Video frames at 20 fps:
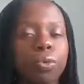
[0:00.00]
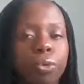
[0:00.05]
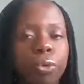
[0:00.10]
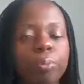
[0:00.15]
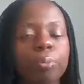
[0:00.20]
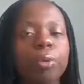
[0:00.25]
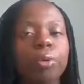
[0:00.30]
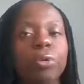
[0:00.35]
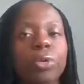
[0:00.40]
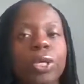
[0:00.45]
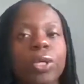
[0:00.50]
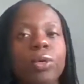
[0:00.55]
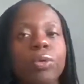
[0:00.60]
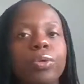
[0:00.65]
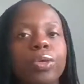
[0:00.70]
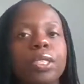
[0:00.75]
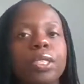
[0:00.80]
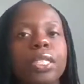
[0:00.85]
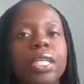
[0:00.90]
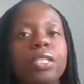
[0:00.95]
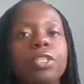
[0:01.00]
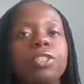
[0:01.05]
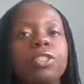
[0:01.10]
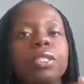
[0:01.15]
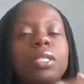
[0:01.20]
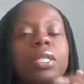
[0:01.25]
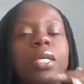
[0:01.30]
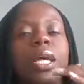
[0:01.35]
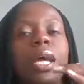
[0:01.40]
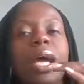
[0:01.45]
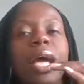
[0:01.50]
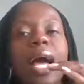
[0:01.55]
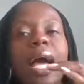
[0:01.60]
or employee orientation,